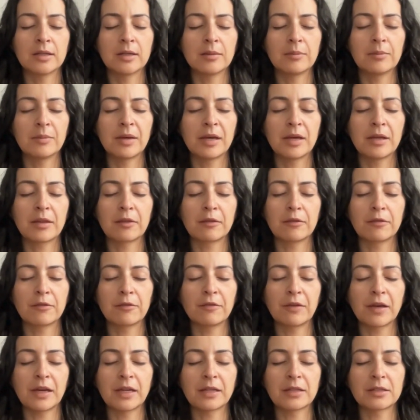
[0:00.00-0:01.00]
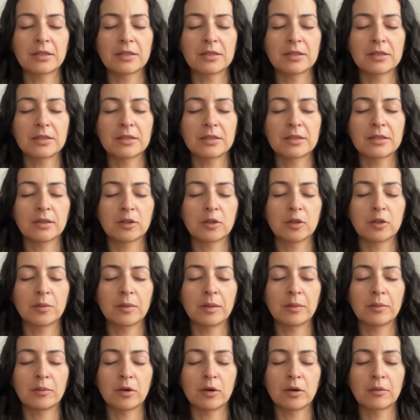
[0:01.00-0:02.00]
make the face a little
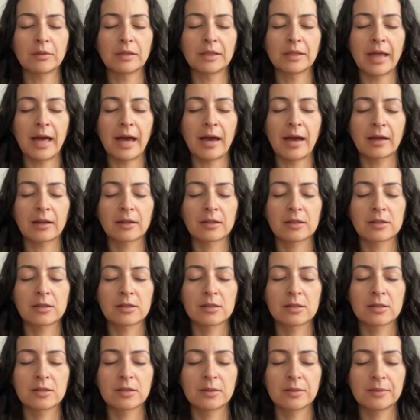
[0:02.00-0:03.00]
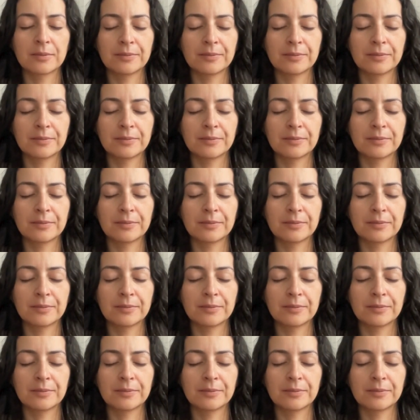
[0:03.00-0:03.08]
bit more relaxed.